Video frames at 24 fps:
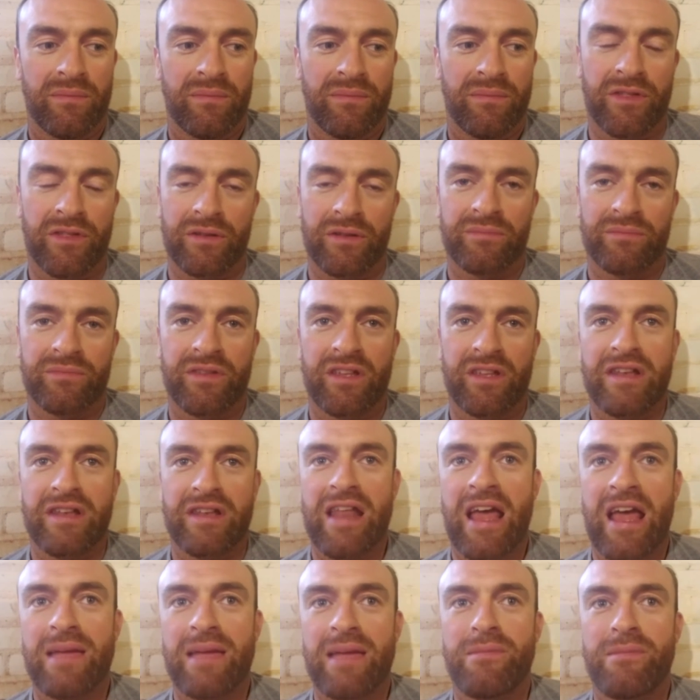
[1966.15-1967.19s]
The
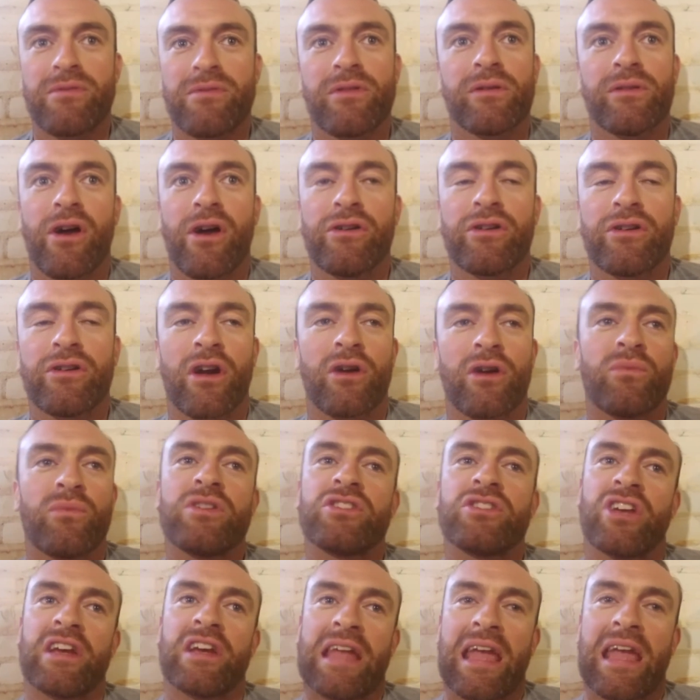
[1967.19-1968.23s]
name and the logo,
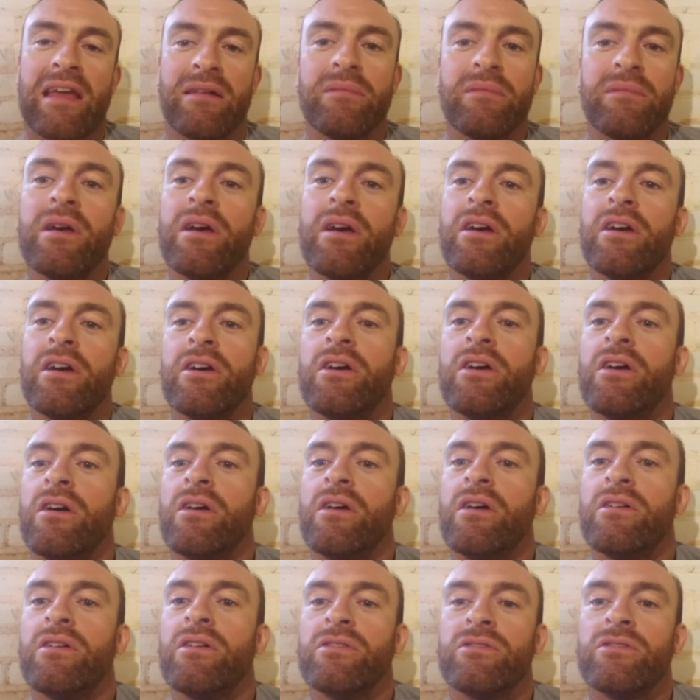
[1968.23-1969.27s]
which again,
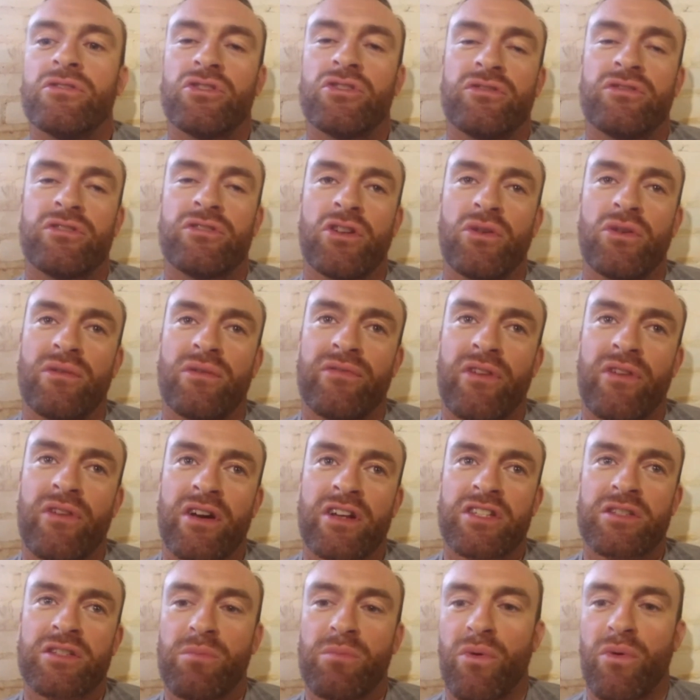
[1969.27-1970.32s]
to a very
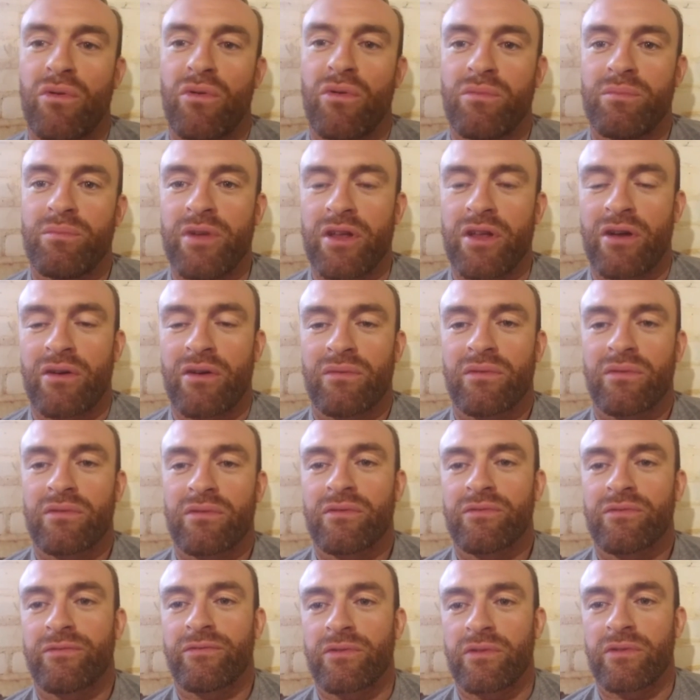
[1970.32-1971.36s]
small, you know,
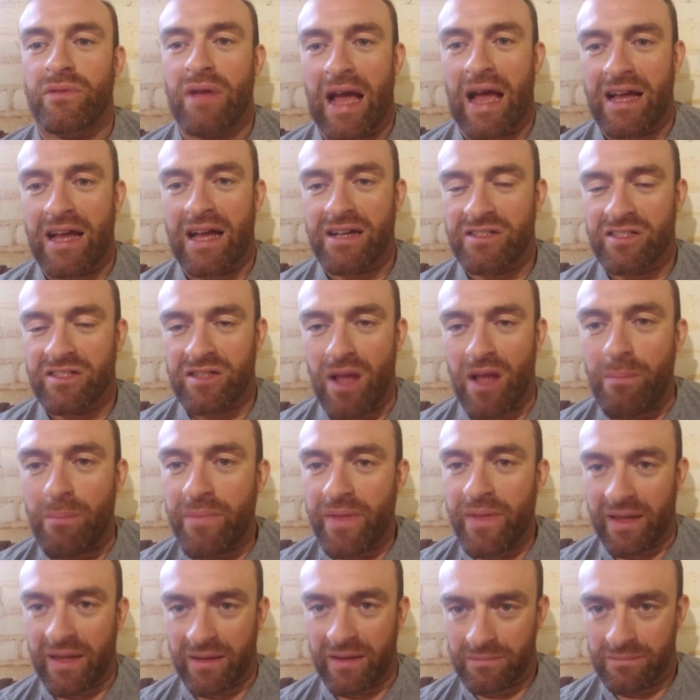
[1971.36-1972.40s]
had
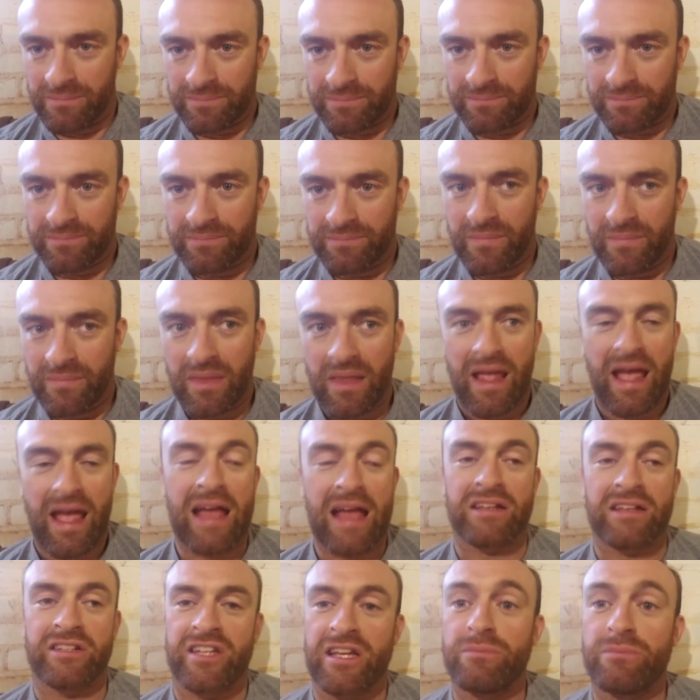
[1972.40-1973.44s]
something,
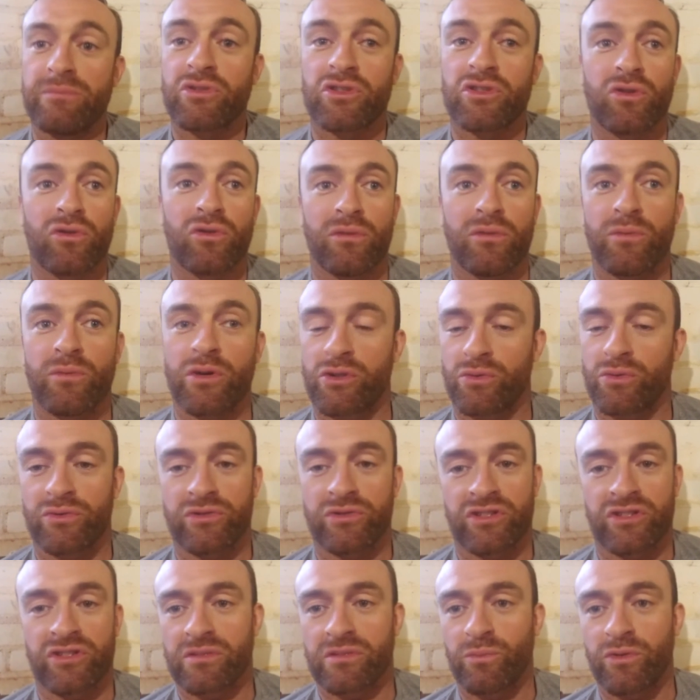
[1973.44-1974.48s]
and Tim Storm, which
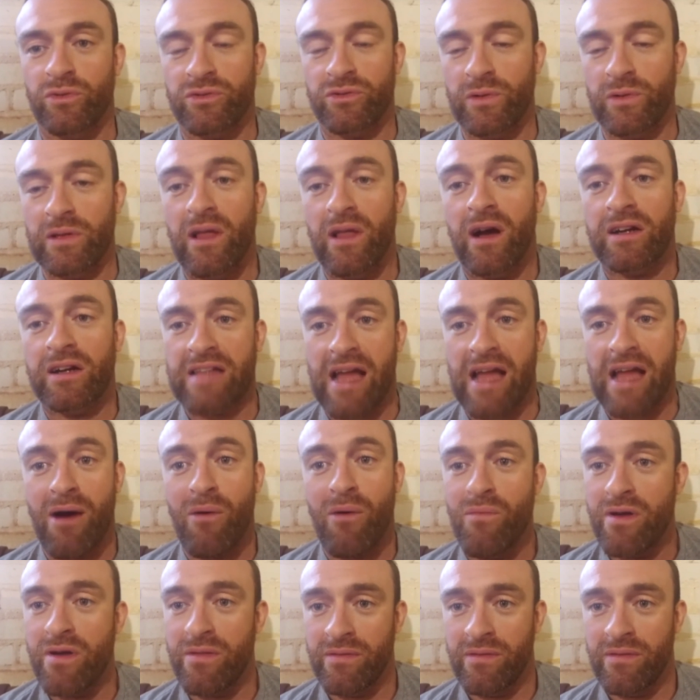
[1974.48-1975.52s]
we lucked
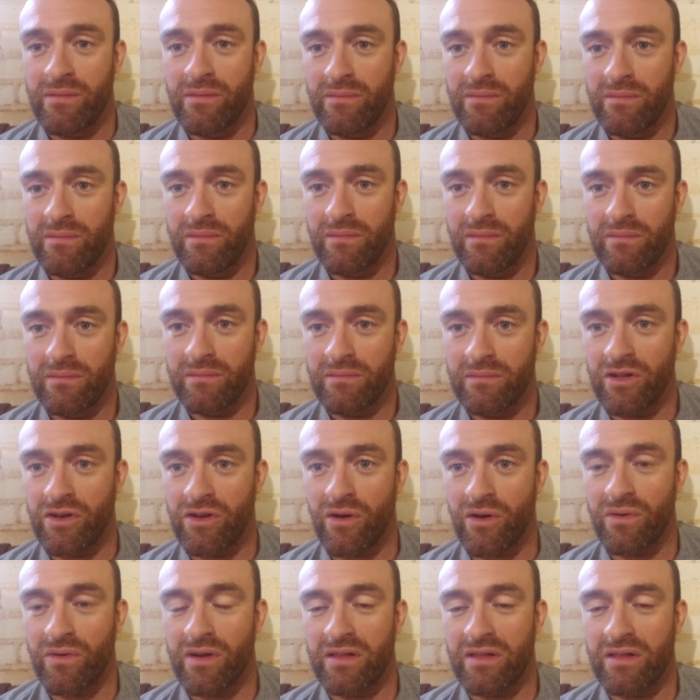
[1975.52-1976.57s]
out with, you
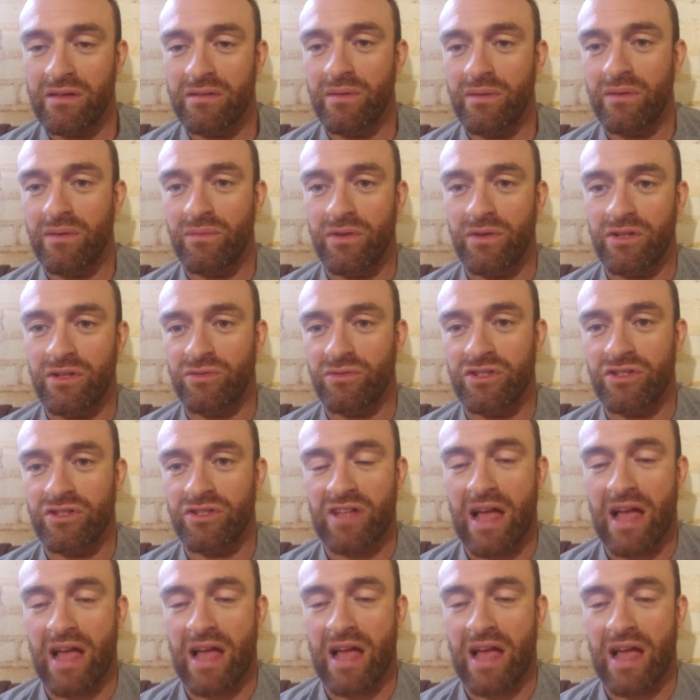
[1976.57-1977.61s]
know, which we just
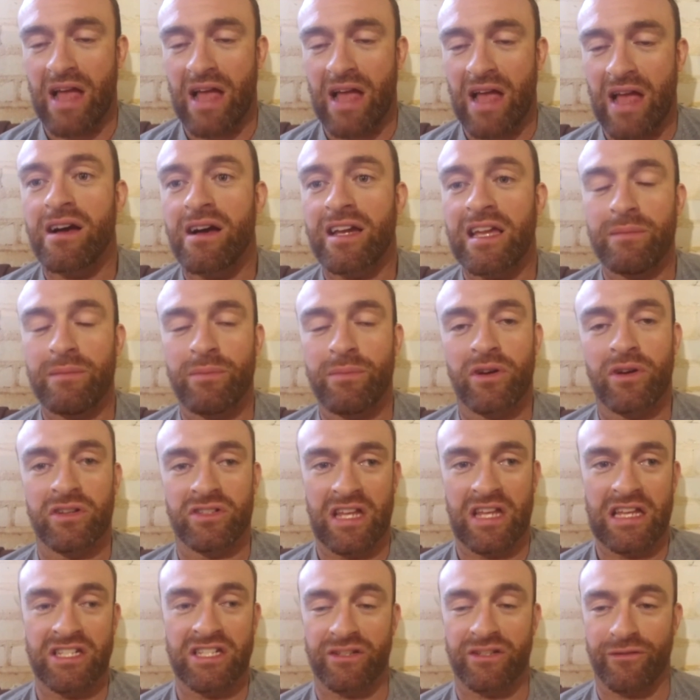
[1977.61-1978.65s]
happened to get lucky because
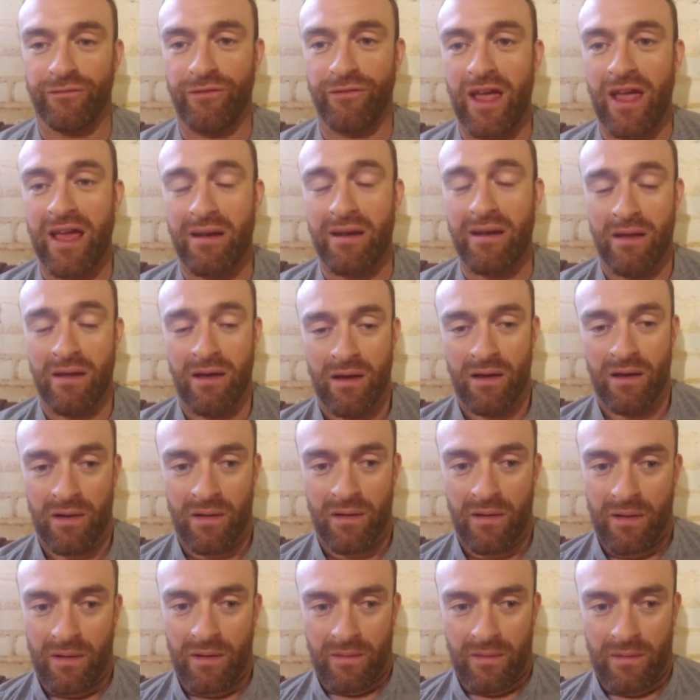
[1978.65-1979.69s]
he just fit
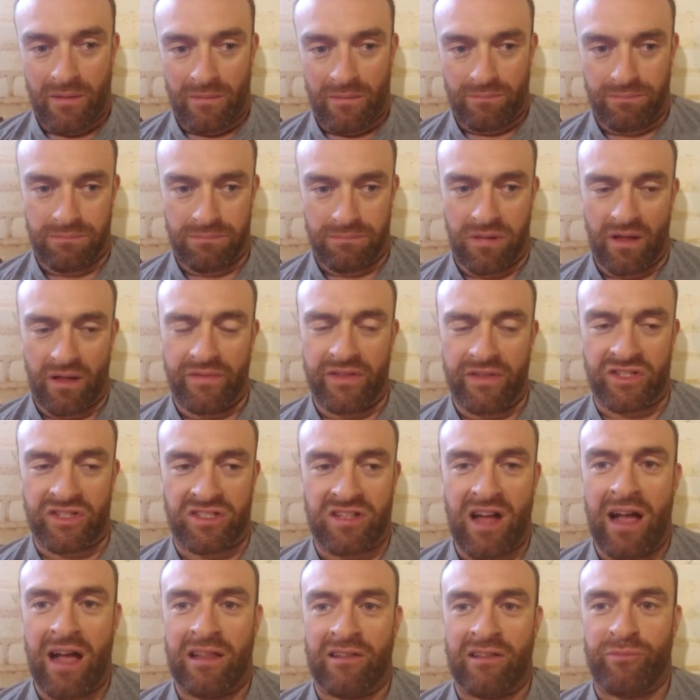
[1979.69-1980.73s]
the
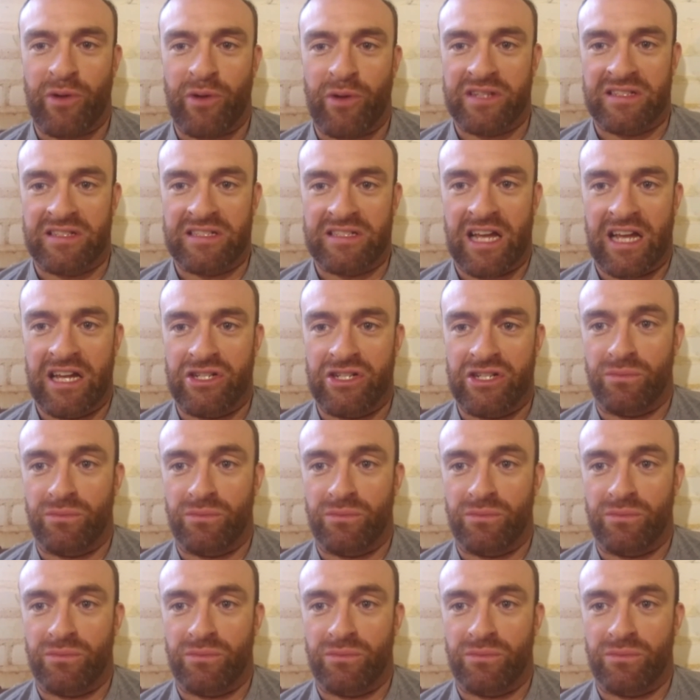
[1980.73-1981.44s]
style of presentation we